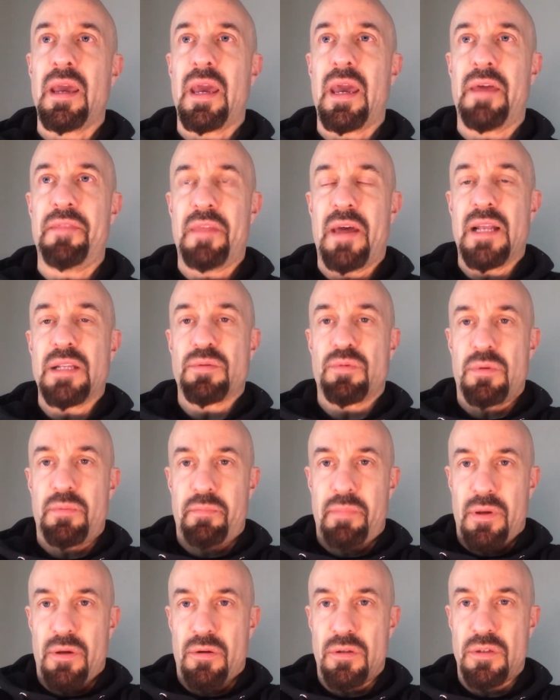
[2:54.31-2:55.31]
and that's
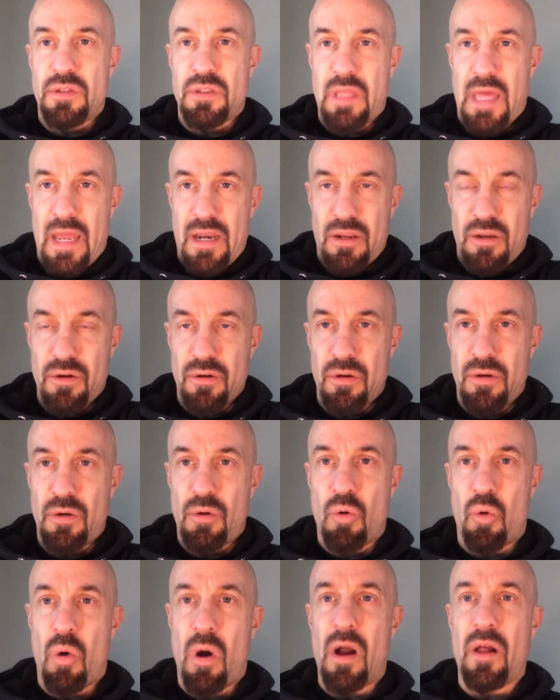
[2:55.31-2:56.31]
what builds that good
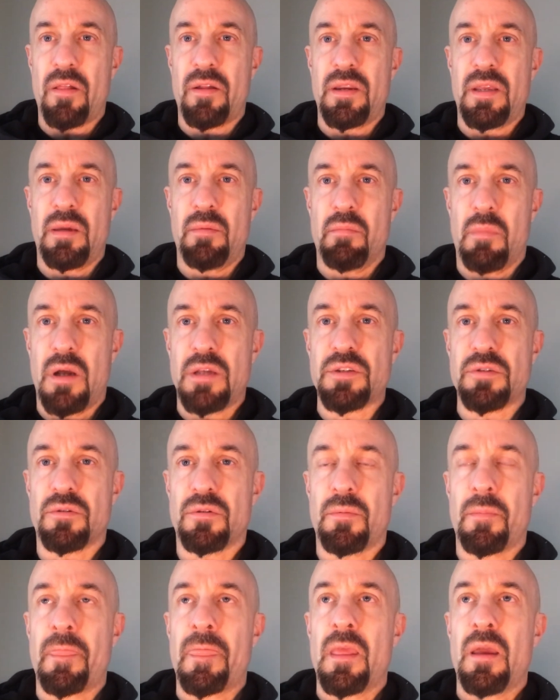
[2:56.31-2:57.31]
quality
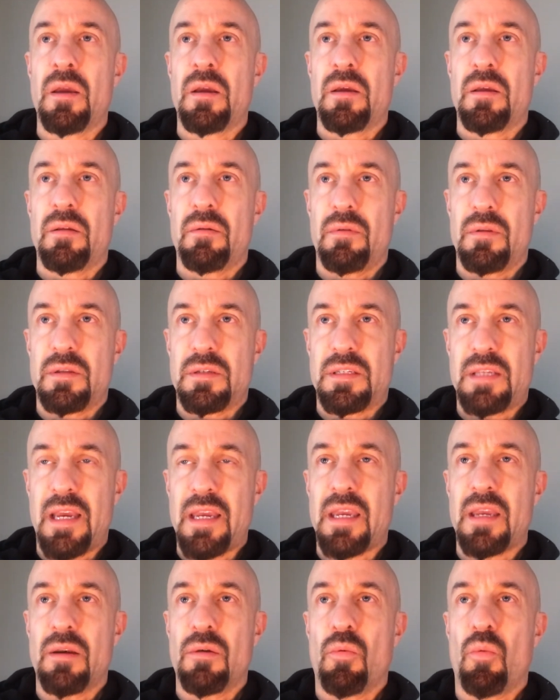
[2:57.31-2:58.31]
muscle.
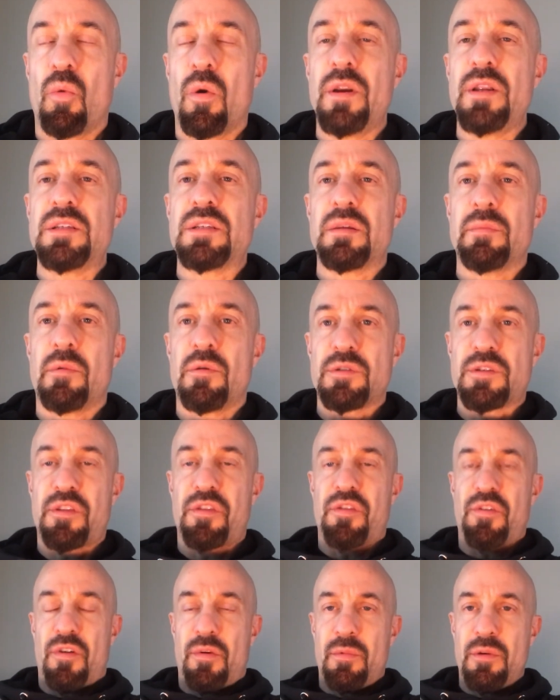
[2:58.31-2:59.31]
Second, what is the
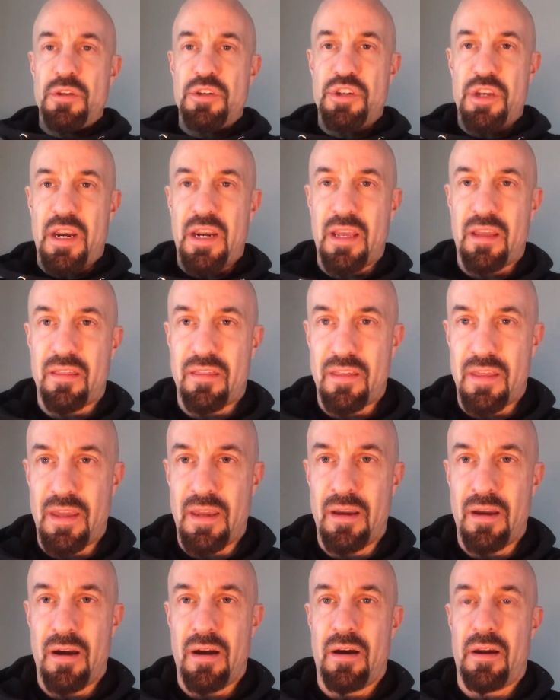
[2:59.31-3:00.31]
most thermogenic
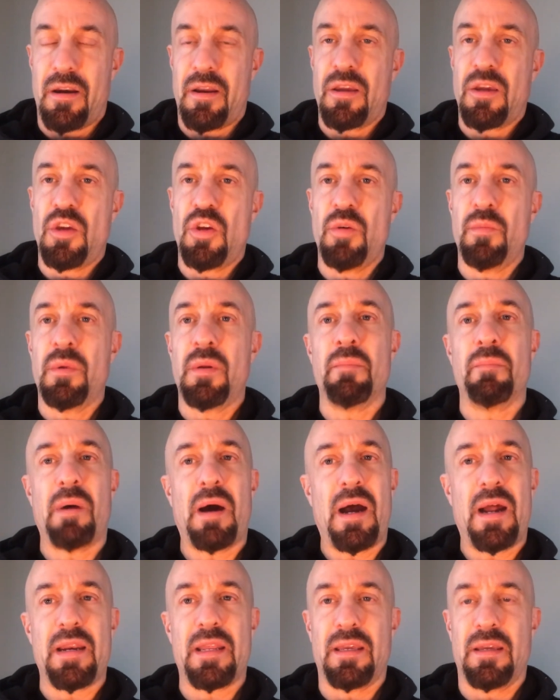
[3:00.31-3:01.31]
thing on a human
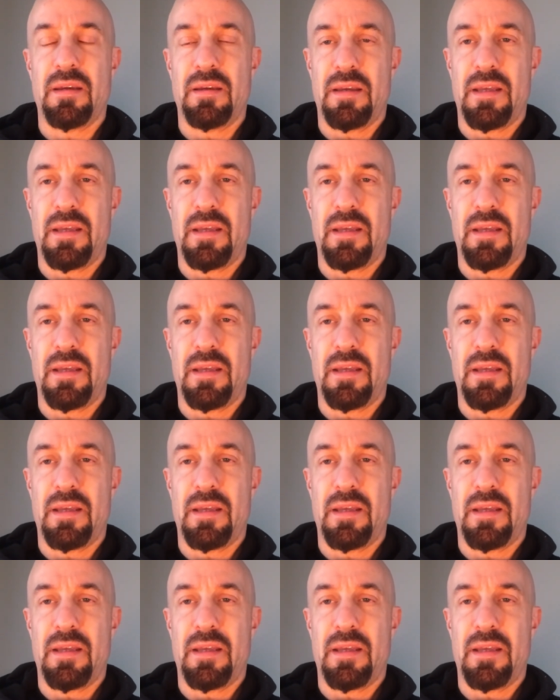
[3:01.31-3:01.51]
body?